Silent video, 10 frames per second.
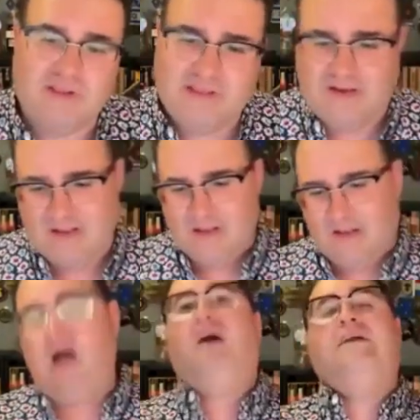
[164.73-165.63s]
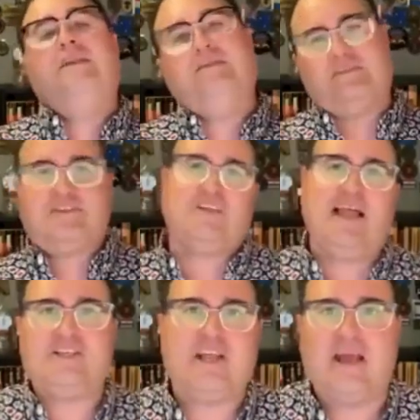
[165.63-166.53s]
And then, "Oh, he left a
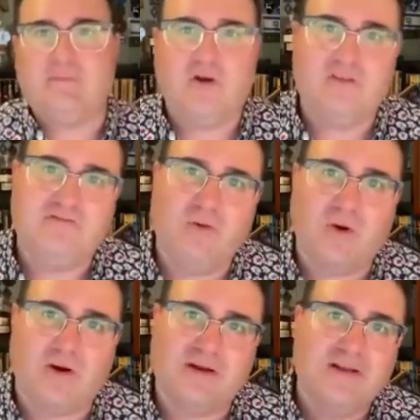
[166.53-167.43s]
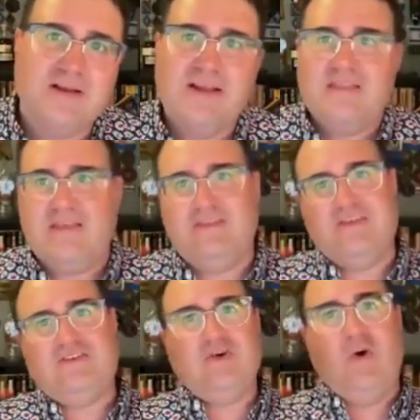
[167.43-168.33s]
sledgehammer on the floor." And then
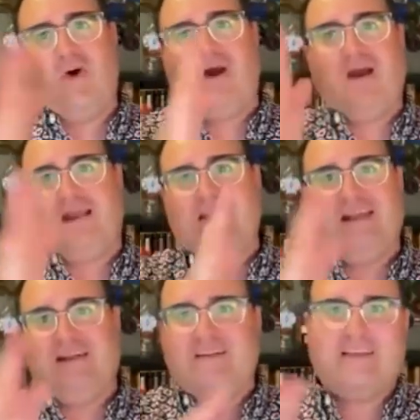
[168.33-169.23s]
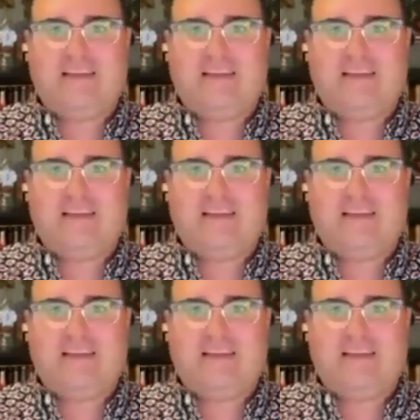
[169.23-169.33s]
the door leading to the